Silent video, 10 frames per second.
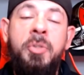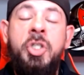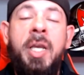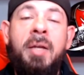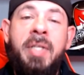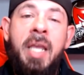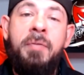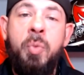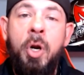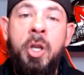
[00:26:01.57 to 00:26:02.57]
Check out
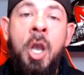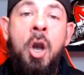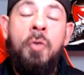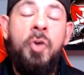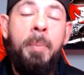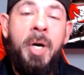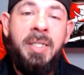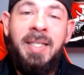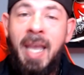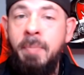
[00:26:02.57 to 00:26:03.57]
David's work over at
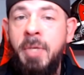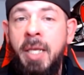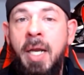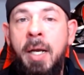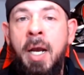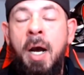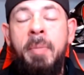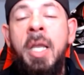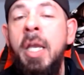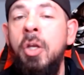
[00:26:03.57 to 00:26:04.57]

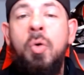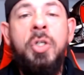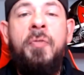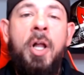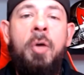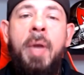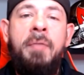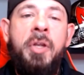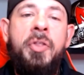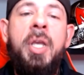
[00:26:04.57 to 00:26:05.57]
BucsGameDay.com. And of course, follow
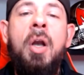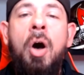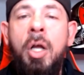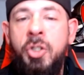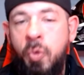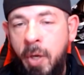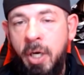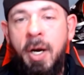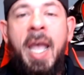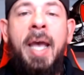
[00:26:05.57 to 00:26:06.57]
everything on
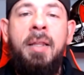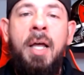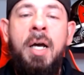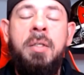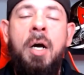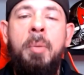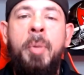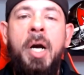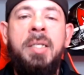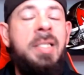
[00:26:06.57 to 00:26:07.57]
Twitter at
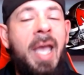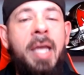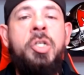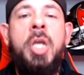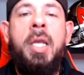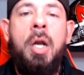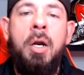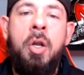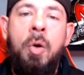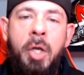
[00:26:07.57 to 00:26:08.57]
LockedOnBucs, at
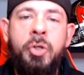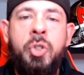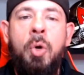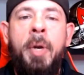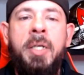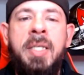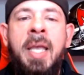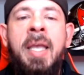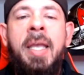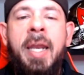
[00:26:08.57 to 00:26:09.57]
JYarcho_Bucs,
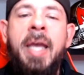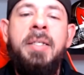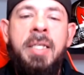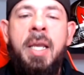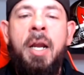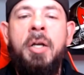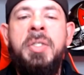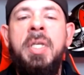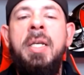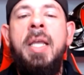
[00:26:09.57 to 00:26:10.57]
and at
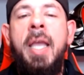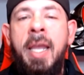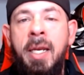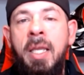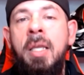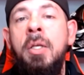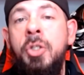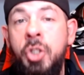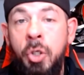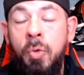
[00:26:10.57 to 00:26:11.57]

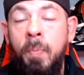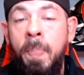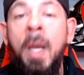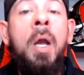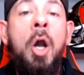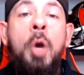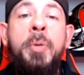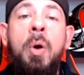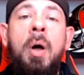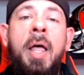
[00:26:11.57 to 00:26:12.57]
DHarrison82. Hope
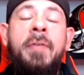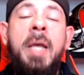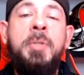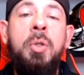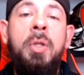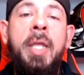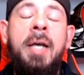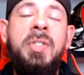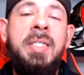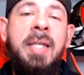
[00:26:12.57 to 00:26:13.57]
you all have an absolutely
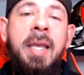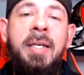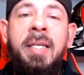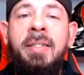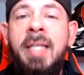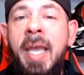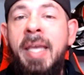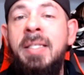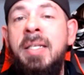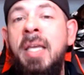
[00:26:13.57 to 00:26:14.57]
outstanding
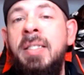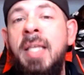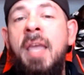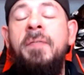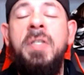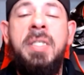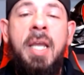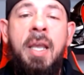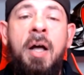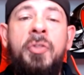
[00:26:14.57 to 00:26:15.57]
day. Stay safe,
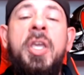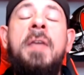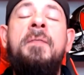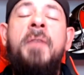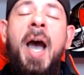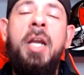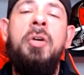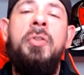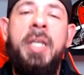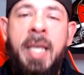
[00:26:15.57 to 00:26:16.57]
stay healthy,
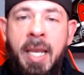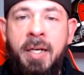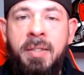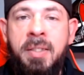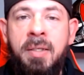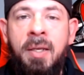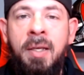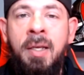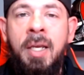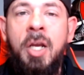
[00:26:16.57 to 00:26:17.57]
fire the cannons.
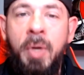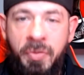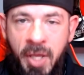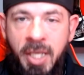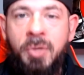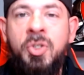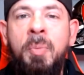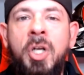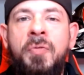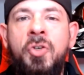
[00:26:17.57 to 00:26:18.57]
And we thank you so
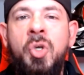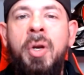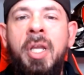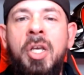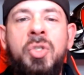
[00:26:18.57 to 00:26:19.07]
much for joining us